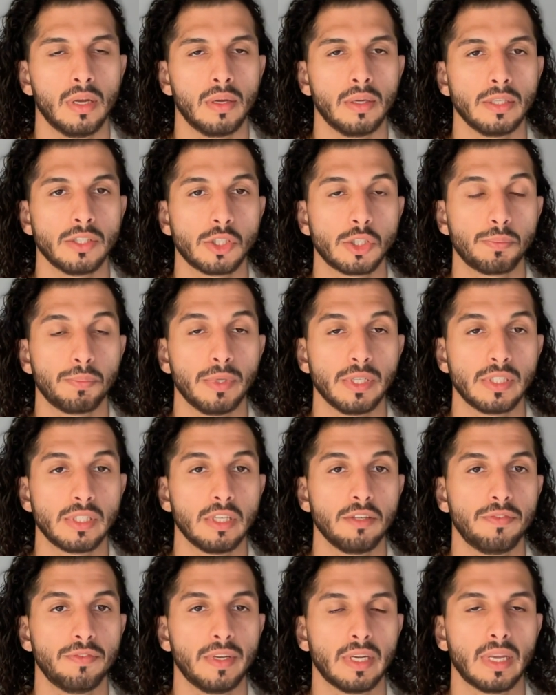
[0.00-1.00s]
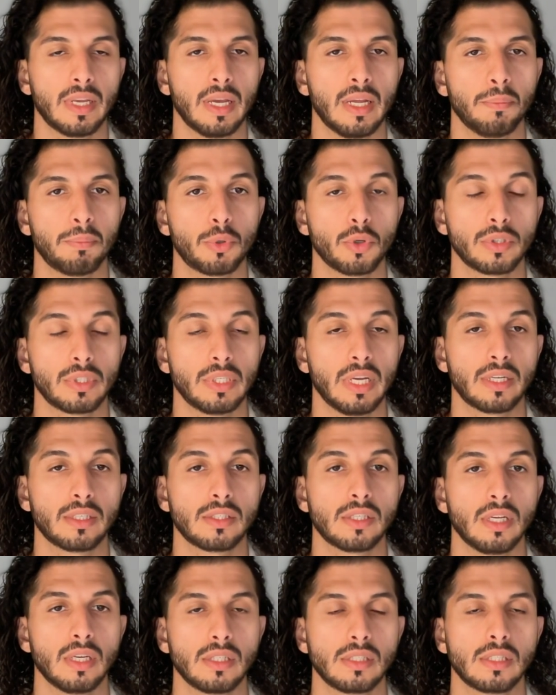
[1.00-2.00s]
specific and protects
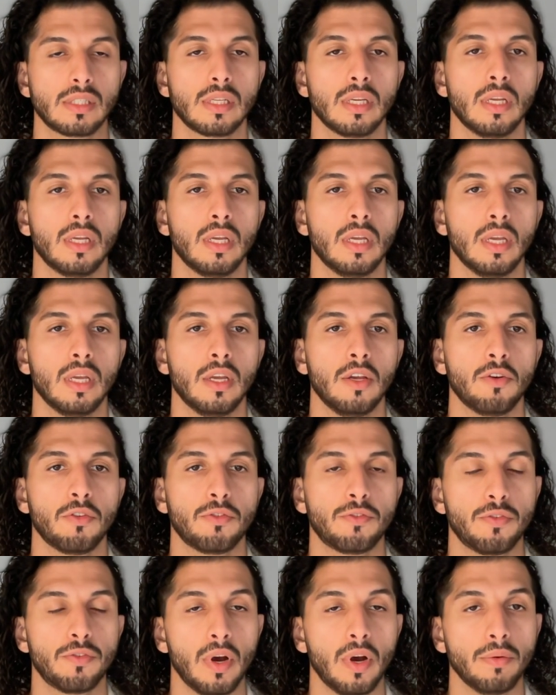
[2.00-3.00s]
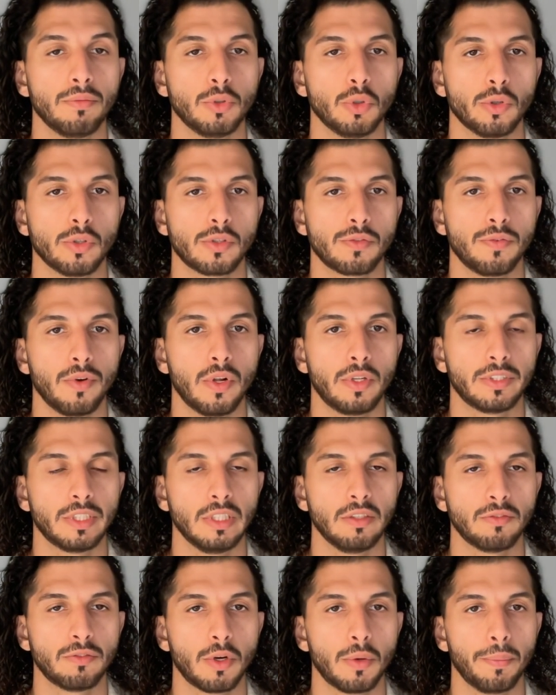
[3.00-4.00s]
us from those faulty
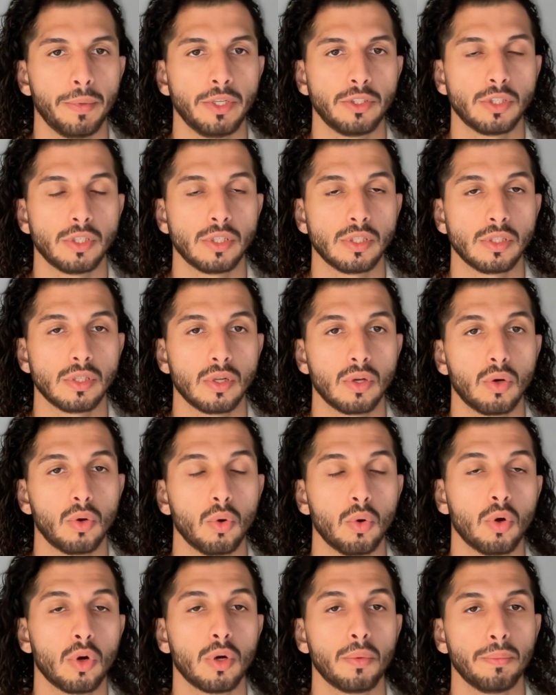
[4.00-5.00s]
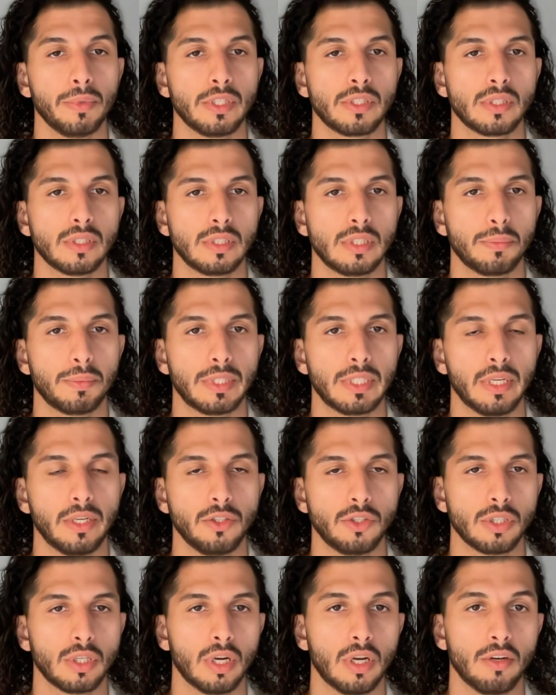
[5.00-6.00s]
information or
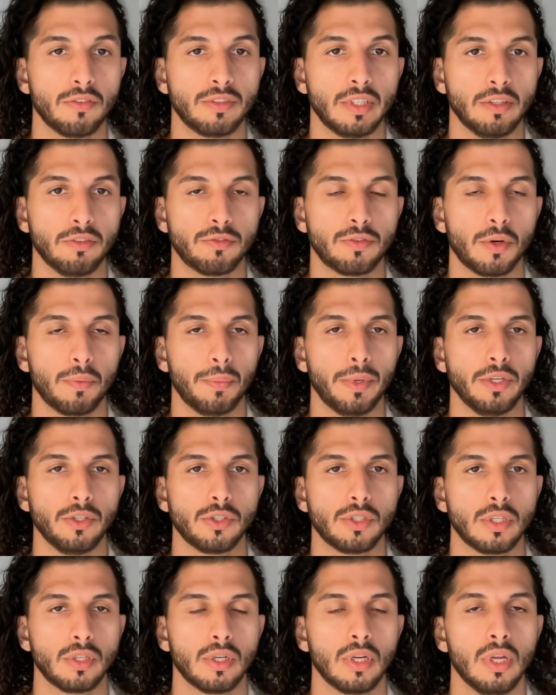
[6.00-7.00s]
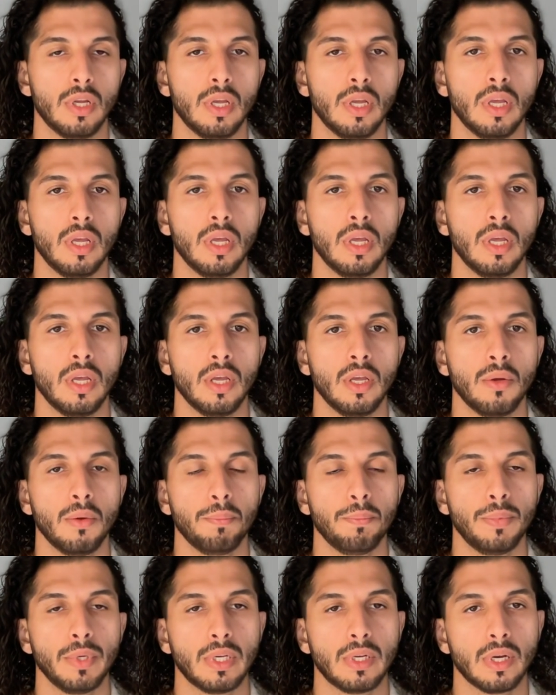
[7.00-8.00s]
misinterpretation of the information.
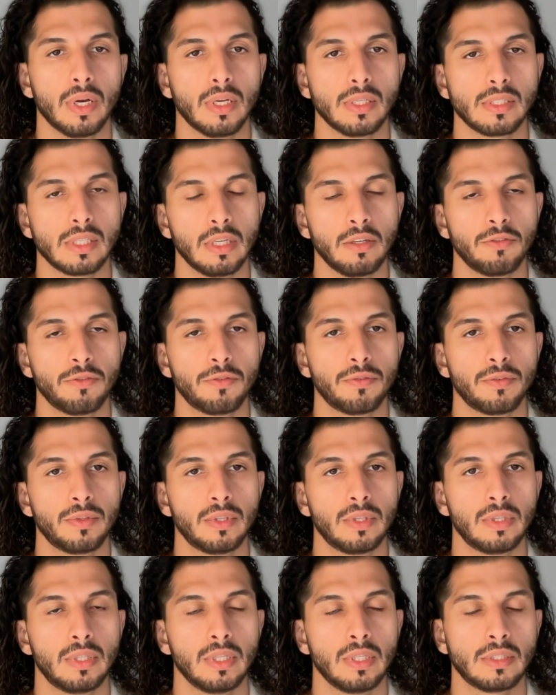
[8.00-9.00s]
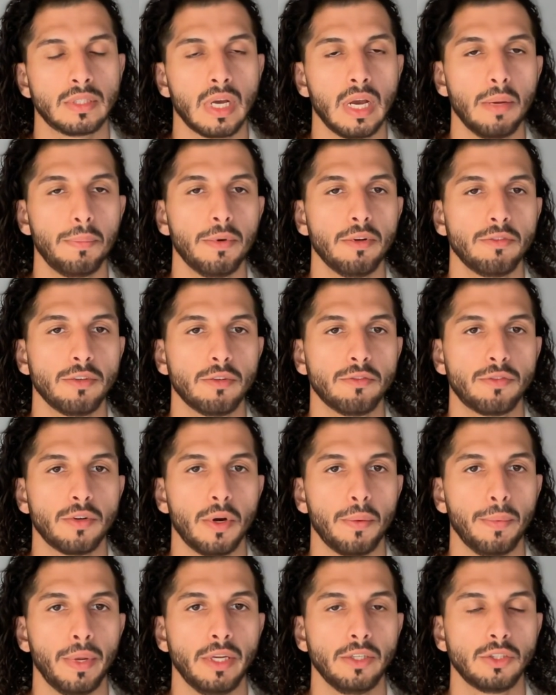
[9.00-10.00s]
Because if the type of
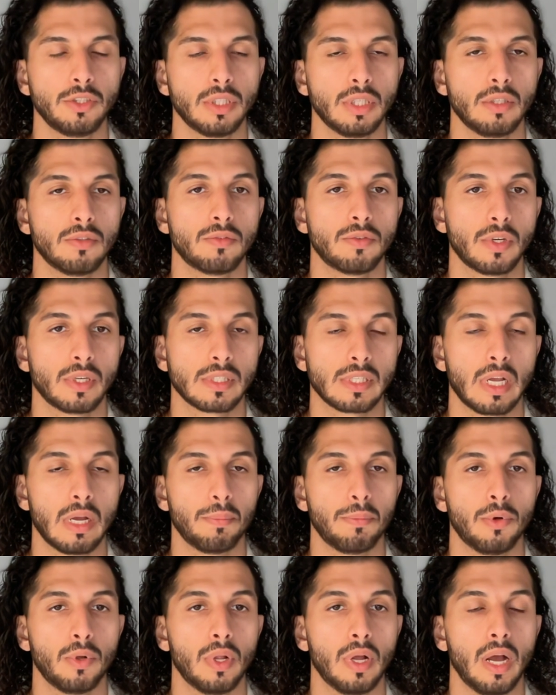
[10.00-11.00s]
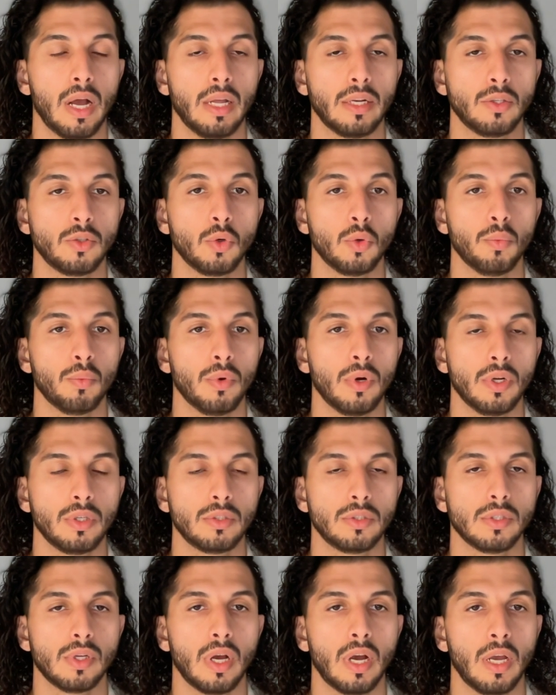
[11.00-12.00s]
information, for example, I don't want
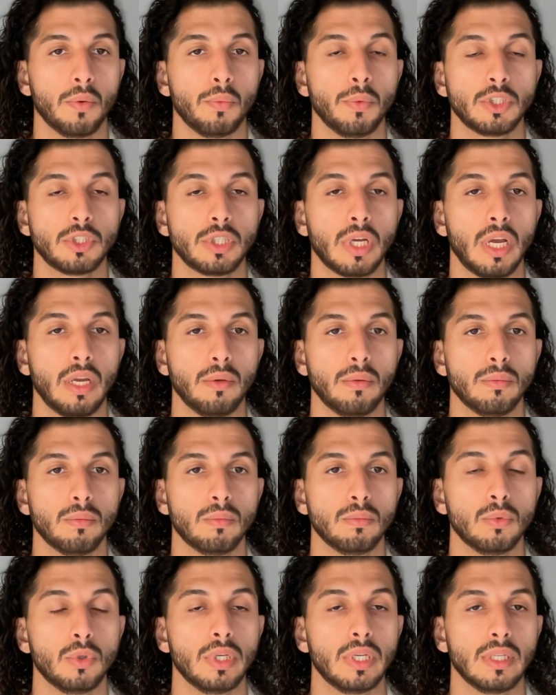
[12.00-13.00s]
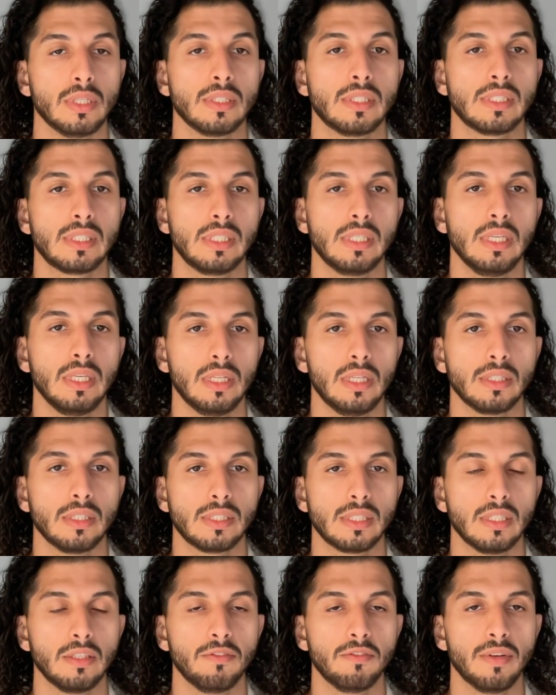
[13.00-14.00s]
to, I wish I wouldn't see this
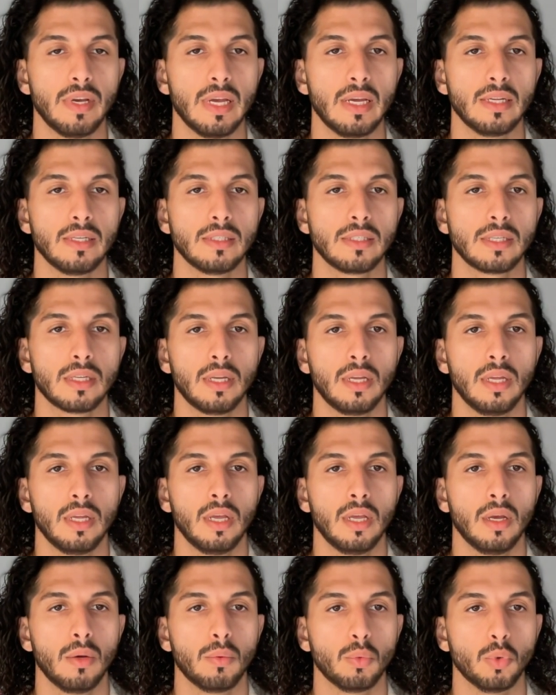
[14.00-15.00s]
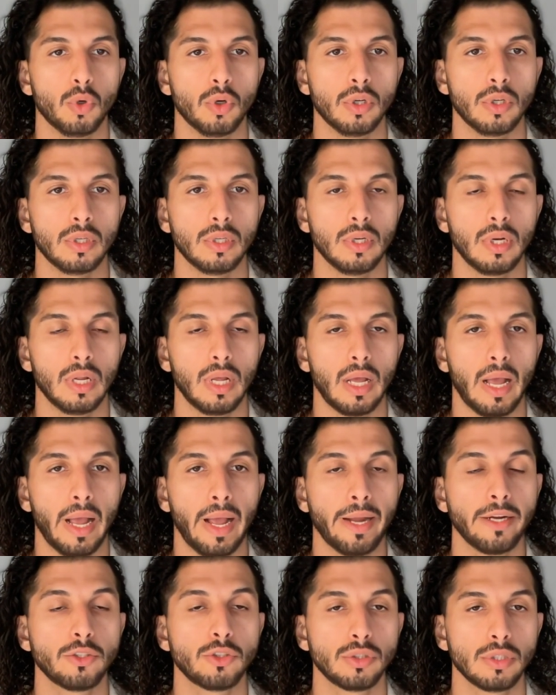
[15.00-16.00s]
event, would
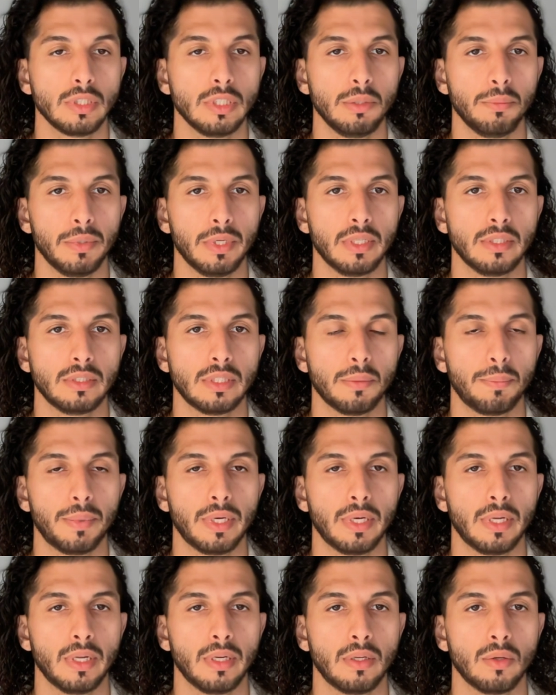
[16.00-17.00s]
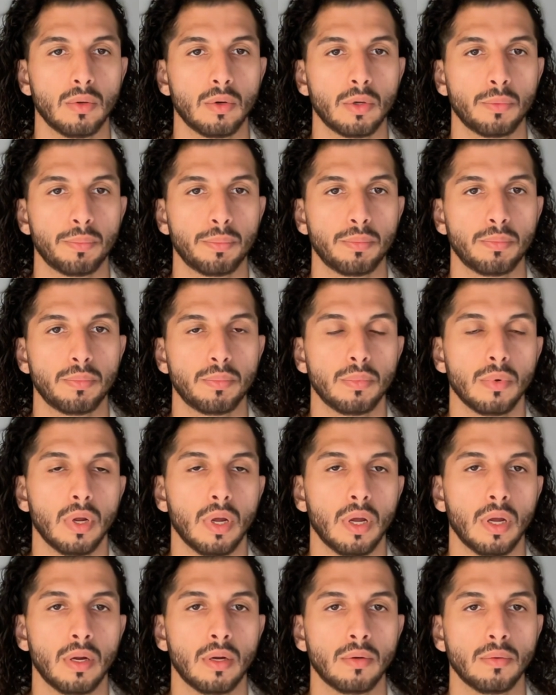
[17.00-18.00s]
actually be interpreted or
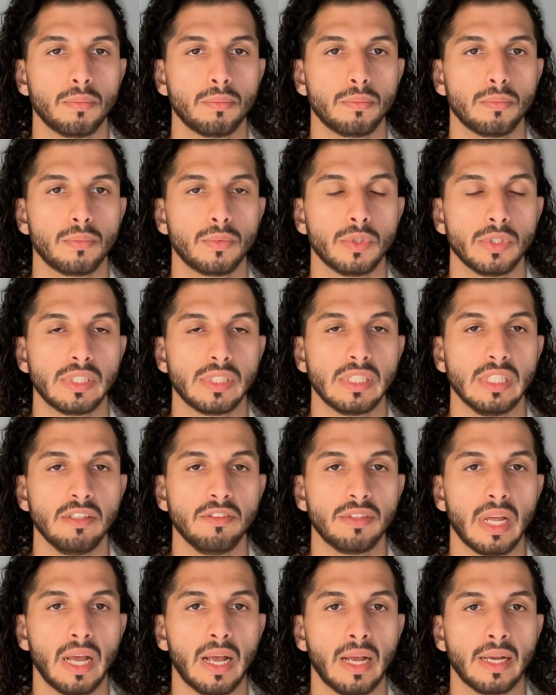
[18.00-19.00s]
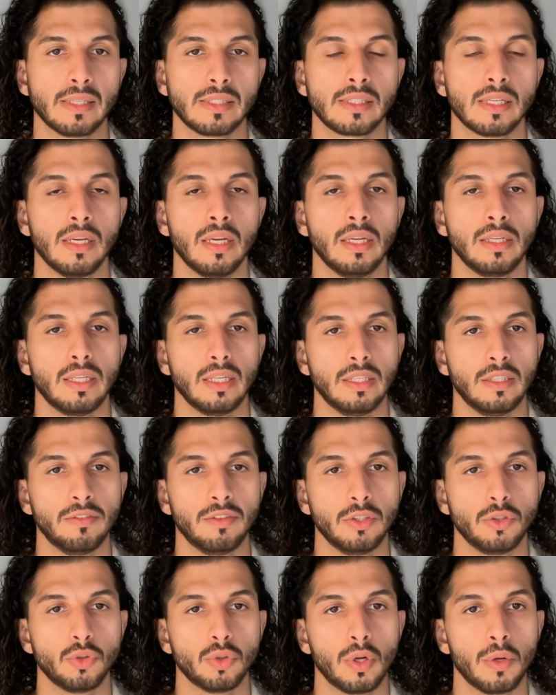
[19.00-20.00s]
uh, received as the
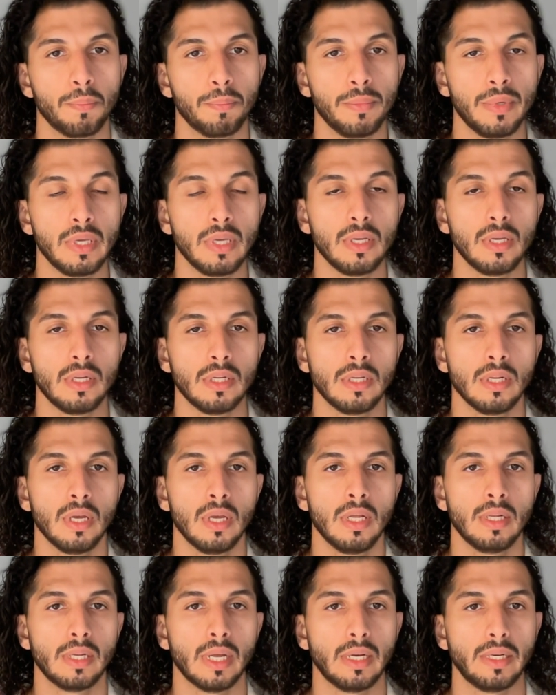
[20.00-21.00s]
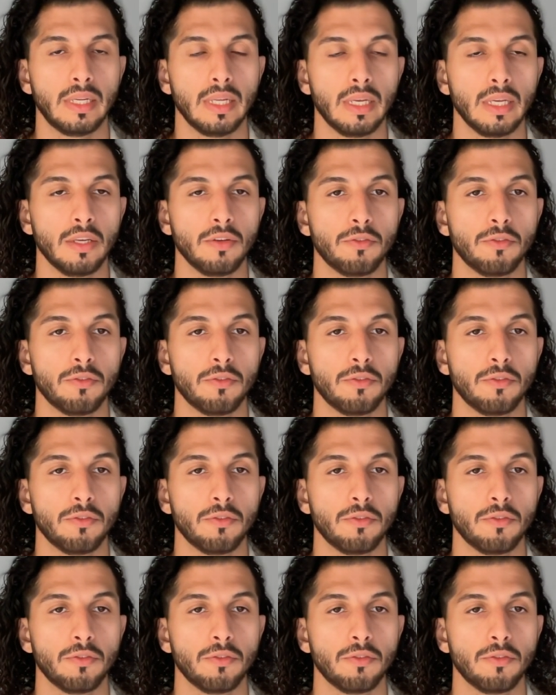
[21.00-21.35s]
individual mean that they